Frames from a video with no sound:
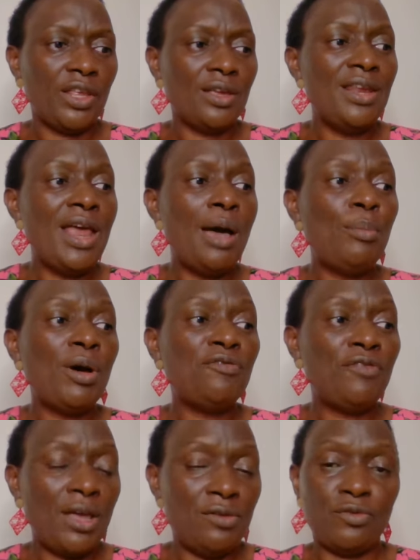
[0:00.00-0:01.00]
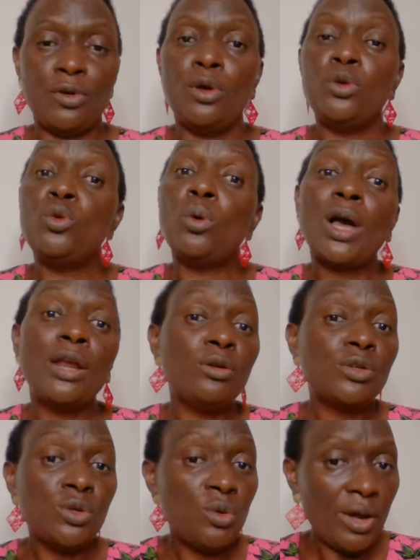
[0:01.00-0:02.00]
Number five, You
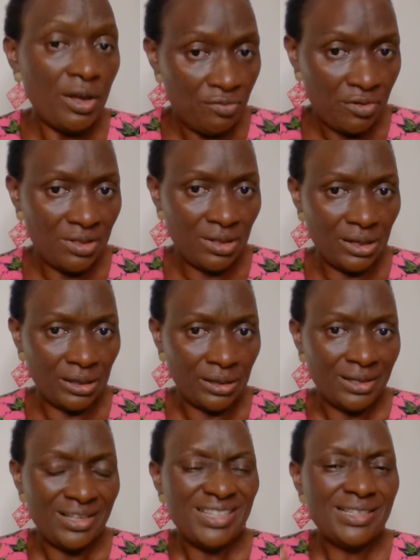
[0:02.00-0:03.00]
cannot know everything.